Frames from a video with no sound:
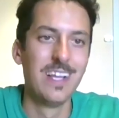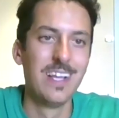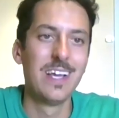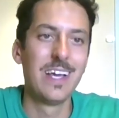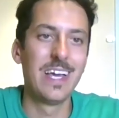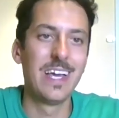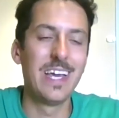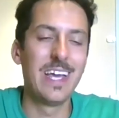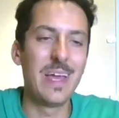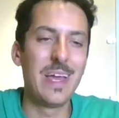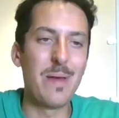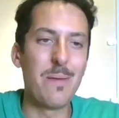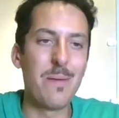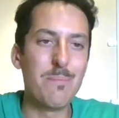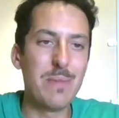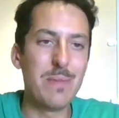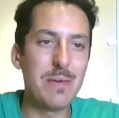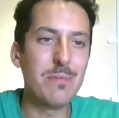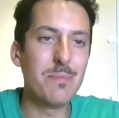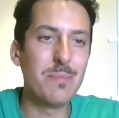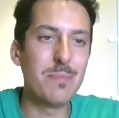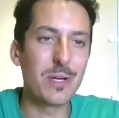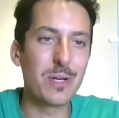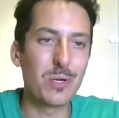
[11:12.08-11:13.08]

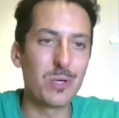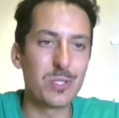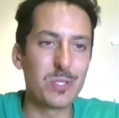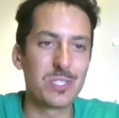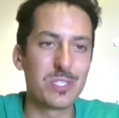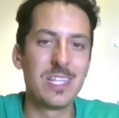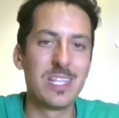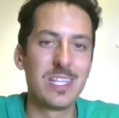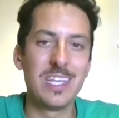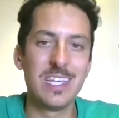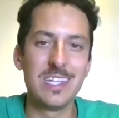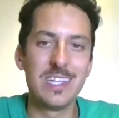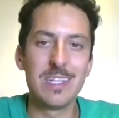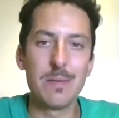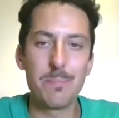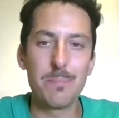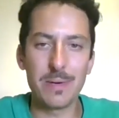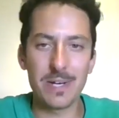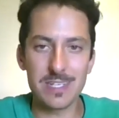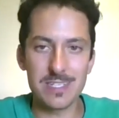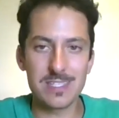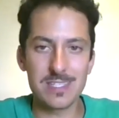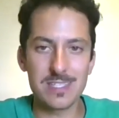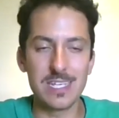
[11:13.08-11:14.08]
Maybe because in the
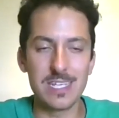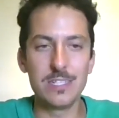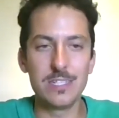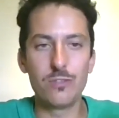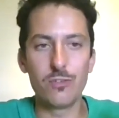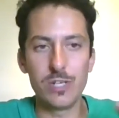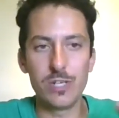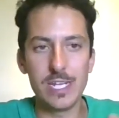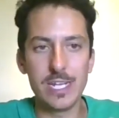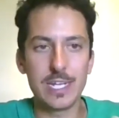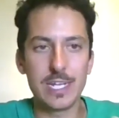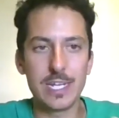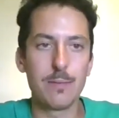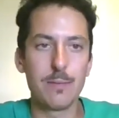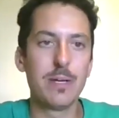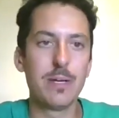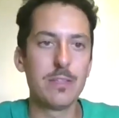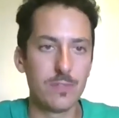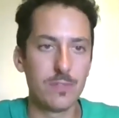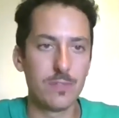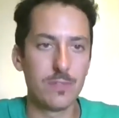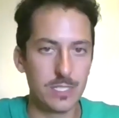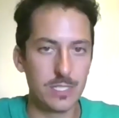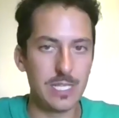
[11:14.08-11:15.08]
past they drink a
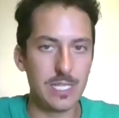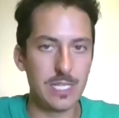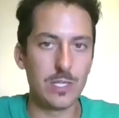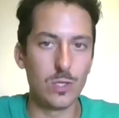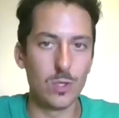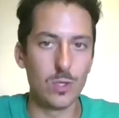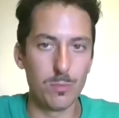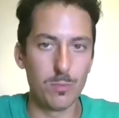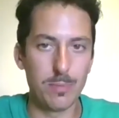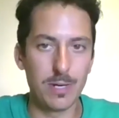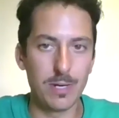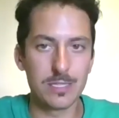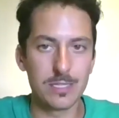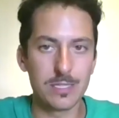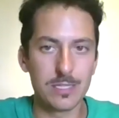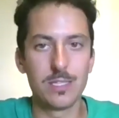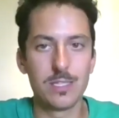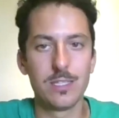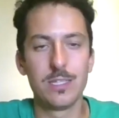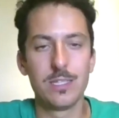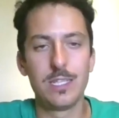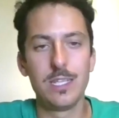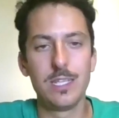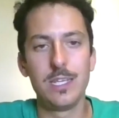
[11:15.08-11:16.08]
bad Verdicchio, but
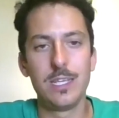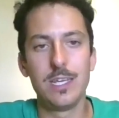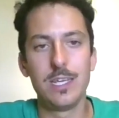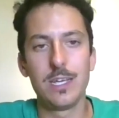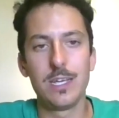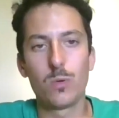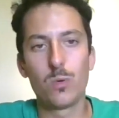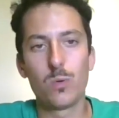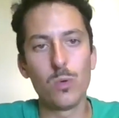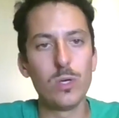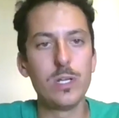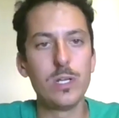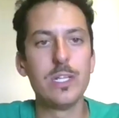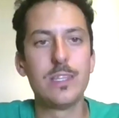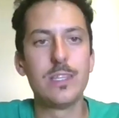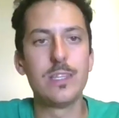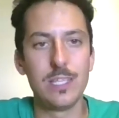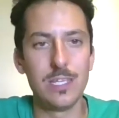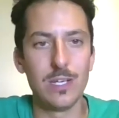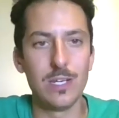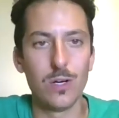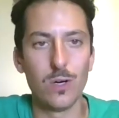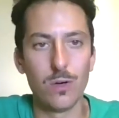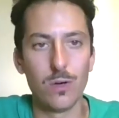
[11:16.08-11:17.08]
the
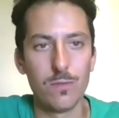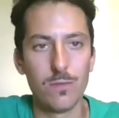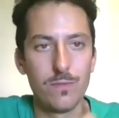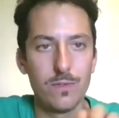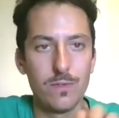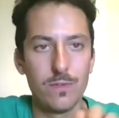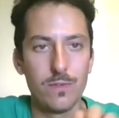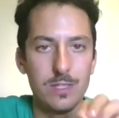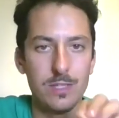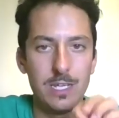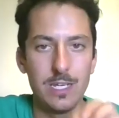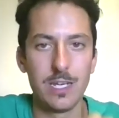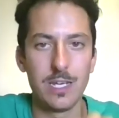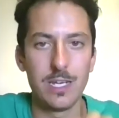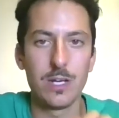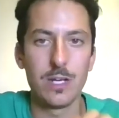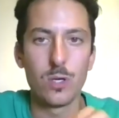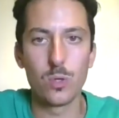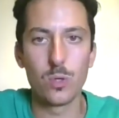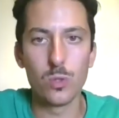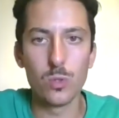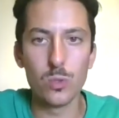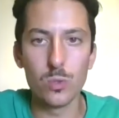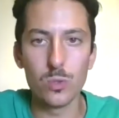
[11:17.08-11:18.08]
quality of the
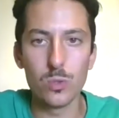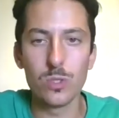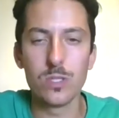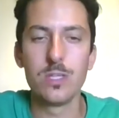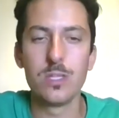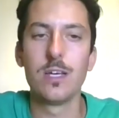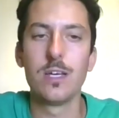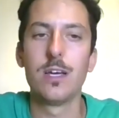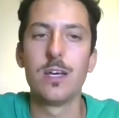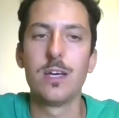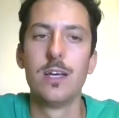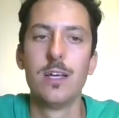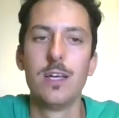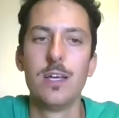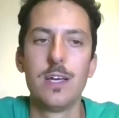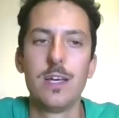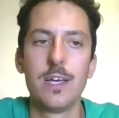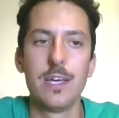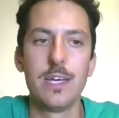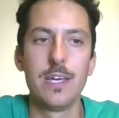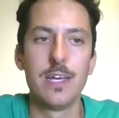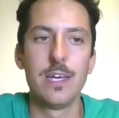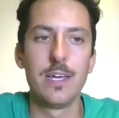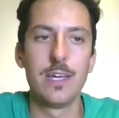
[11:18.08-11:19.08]
good,
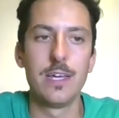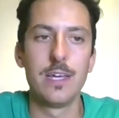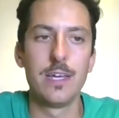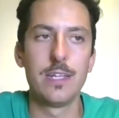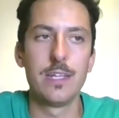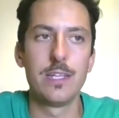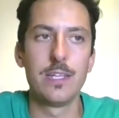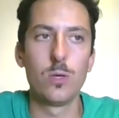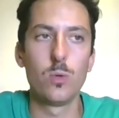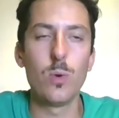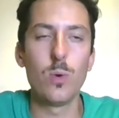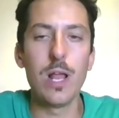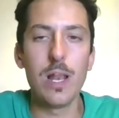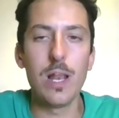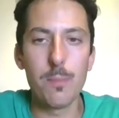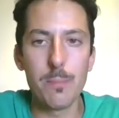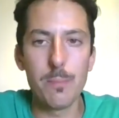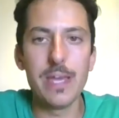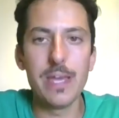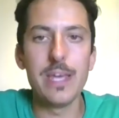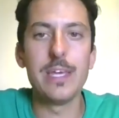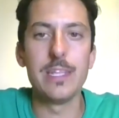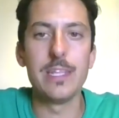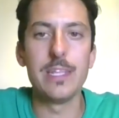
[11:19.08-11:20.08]
the
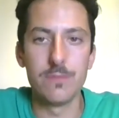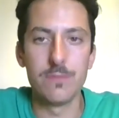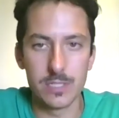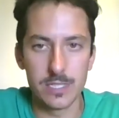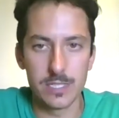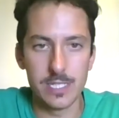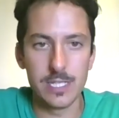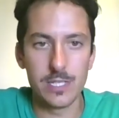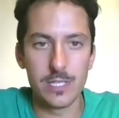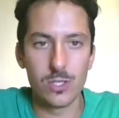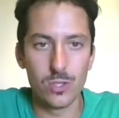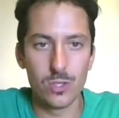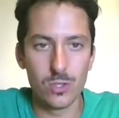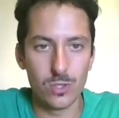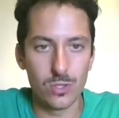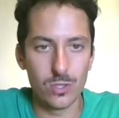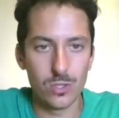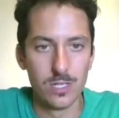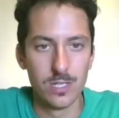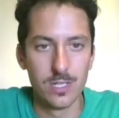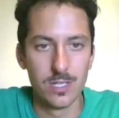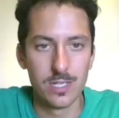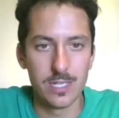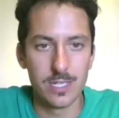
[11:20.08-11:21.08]
well-made
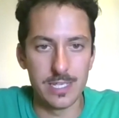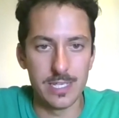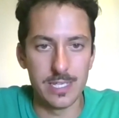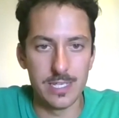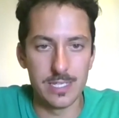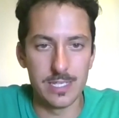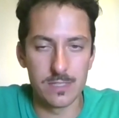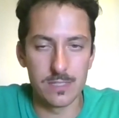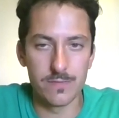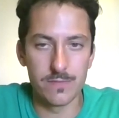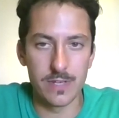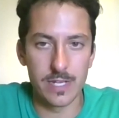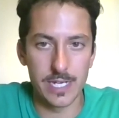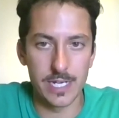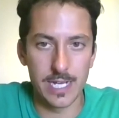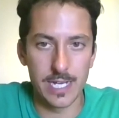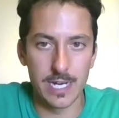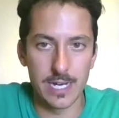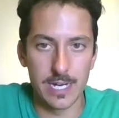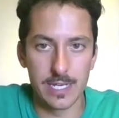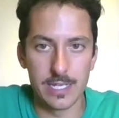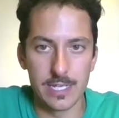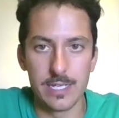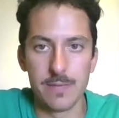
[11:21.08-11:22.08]
Verdicchio is very
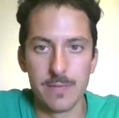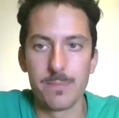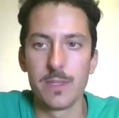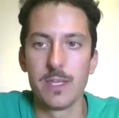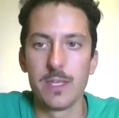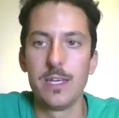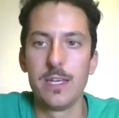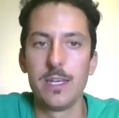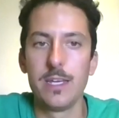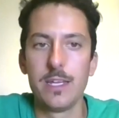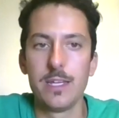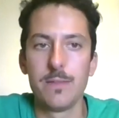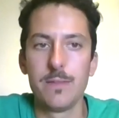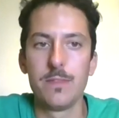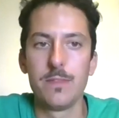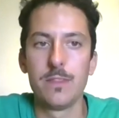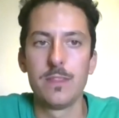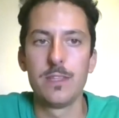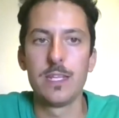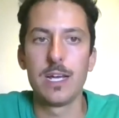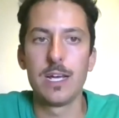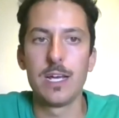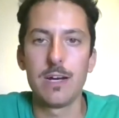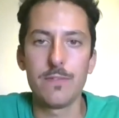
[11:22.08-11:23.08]
high.
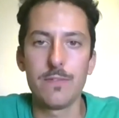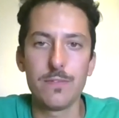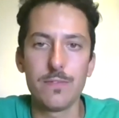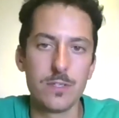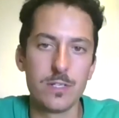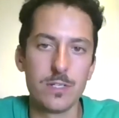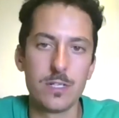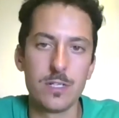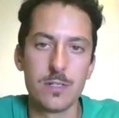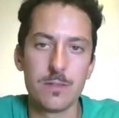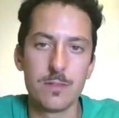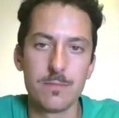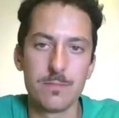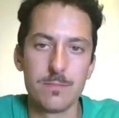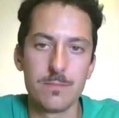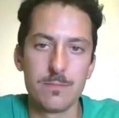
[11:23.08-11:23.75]
And after